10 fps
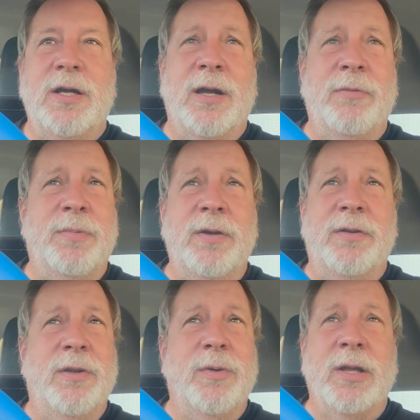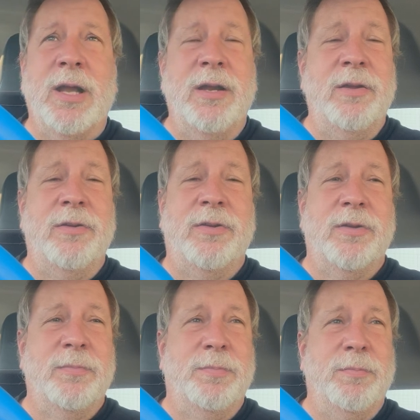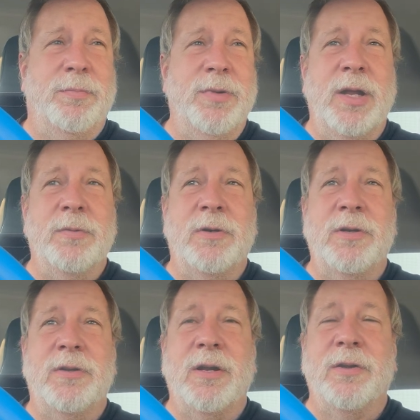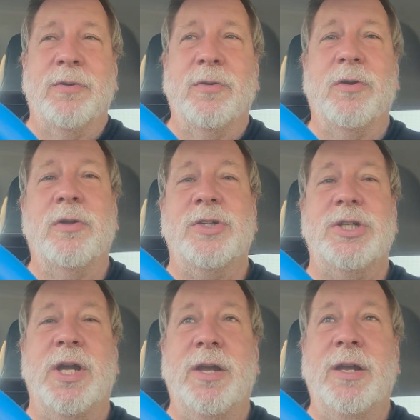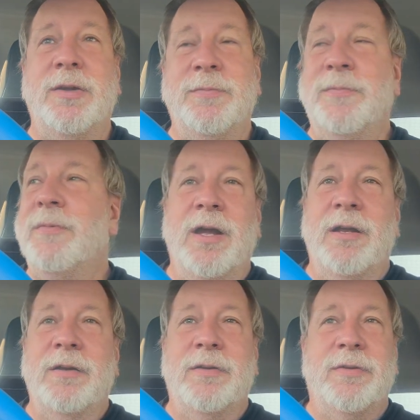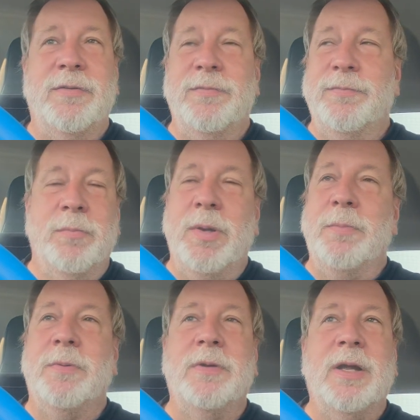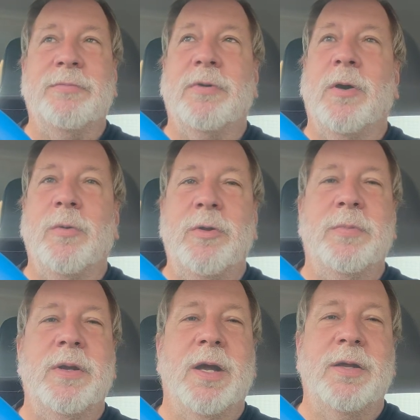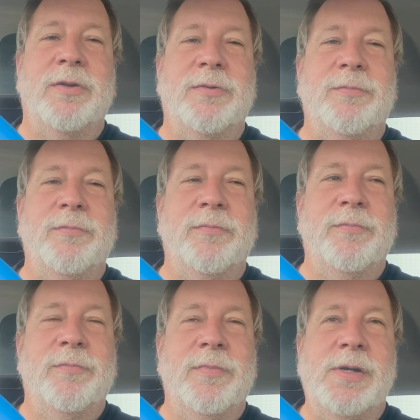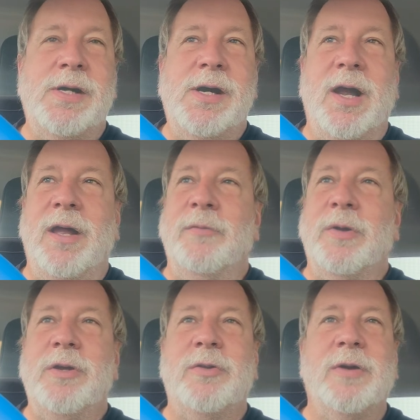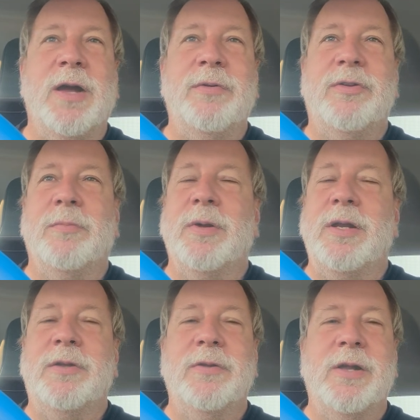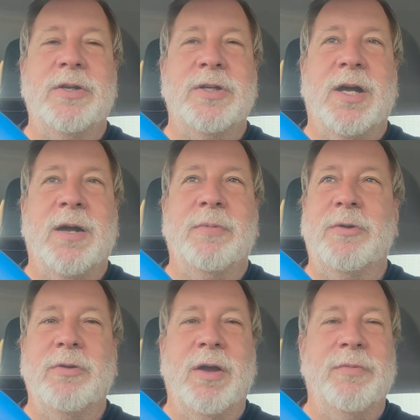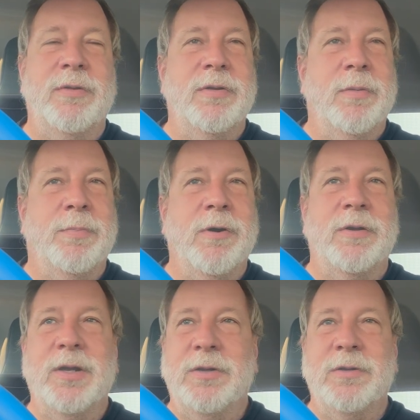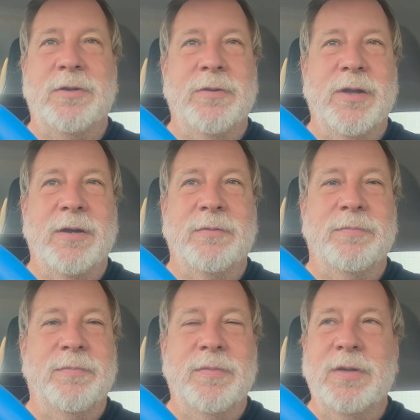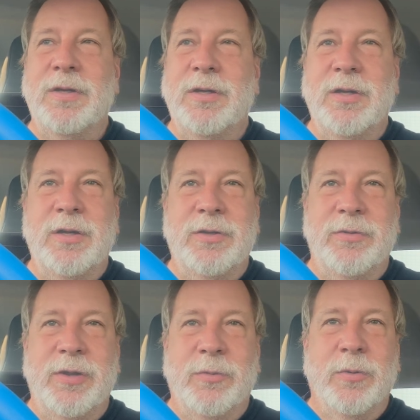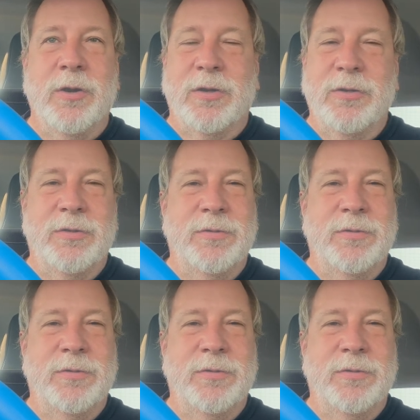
I've been to a lot of these neighborhoods that are so-called shady, and people have always been nice. And when you're driving somebody to their job, like driving a bartender to their work,